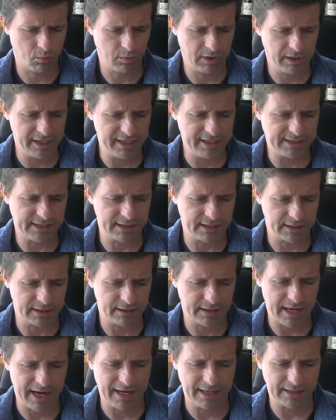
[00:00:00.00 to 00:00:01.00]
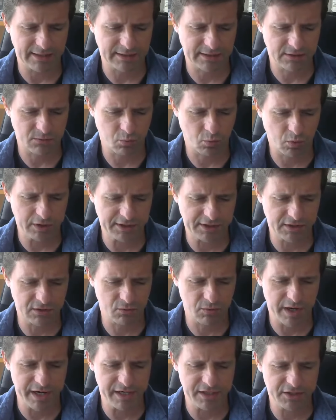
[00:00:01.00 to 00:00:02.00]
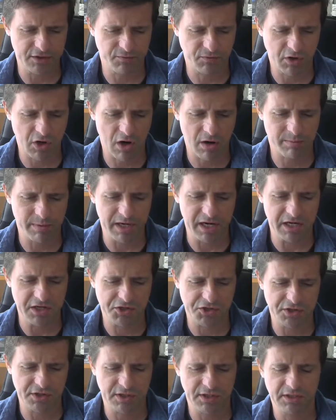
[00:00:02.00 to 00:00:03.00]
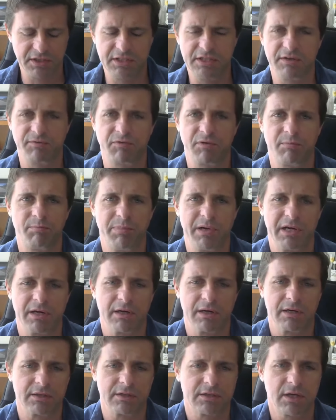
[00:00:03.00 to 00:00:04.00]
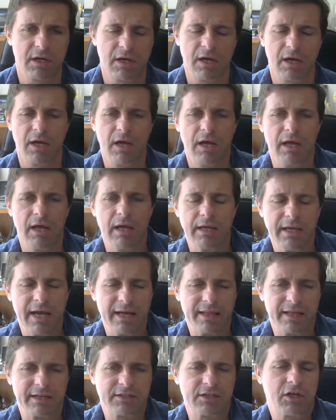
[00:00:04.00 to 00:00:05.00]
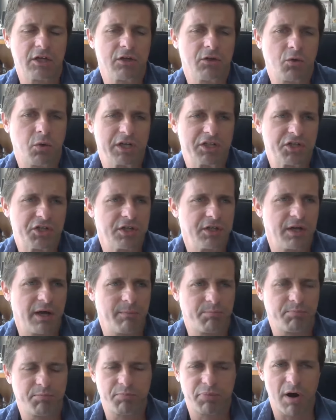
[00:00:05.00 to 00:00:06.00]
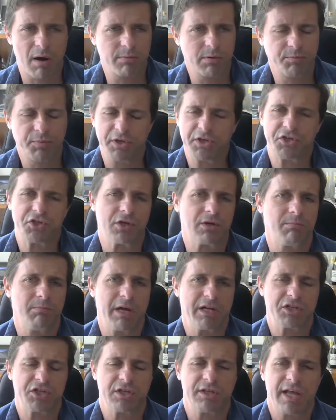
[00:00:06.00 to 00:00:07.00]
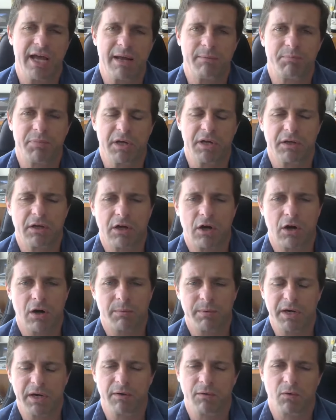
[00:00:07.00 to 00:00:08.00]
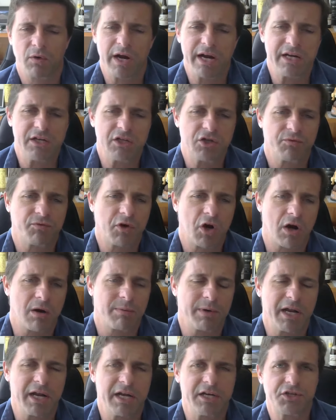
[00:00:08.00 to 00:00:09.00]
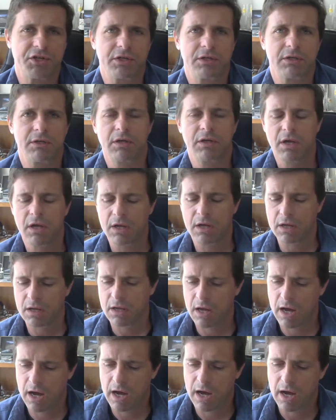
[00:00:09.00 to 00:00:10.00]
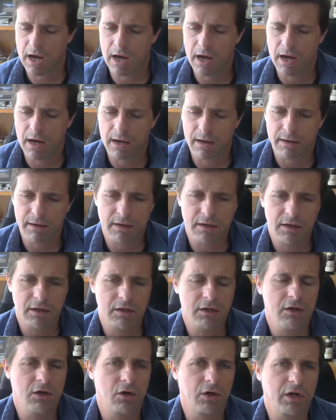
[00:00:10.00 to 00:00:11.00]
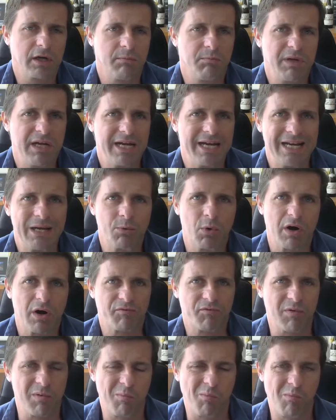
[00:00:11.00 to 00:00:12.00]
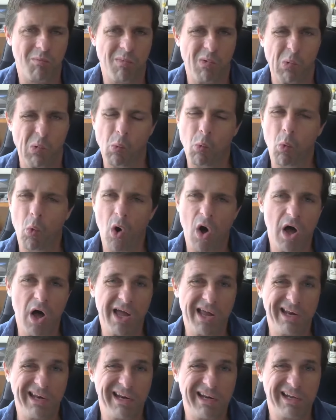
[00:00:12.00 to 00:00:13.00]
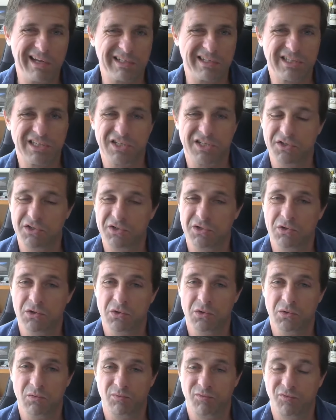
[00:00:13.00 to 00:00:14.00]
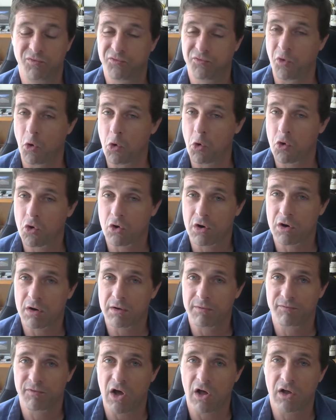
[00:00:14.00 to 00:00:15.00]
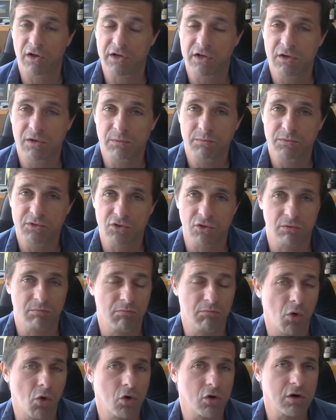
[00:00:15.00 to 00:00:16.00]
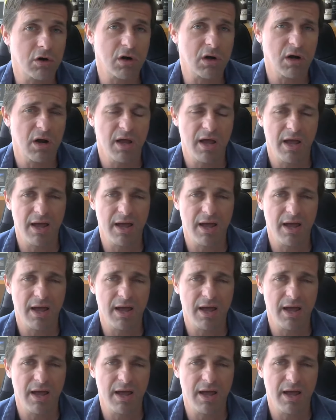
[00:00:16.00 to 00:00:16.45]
Lisa asks, what's the range of carbonation in different beers? Yeah, that's a good question. I probably should have mentioned that, but carbon range of carbonation, uh, you know, can be anywhere from one to four volumes or more.